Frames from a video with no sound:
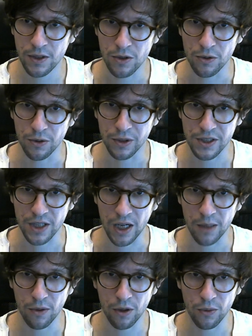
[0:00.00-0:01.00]
So the
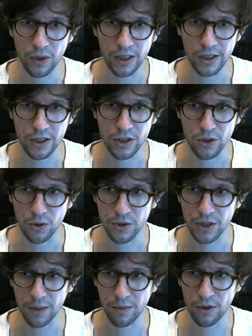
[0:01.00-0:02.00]
sidebar, we click show
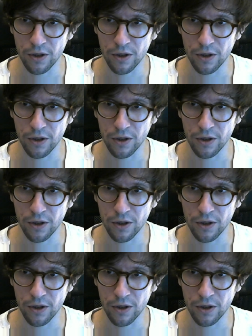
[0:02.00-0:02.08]
sidebar.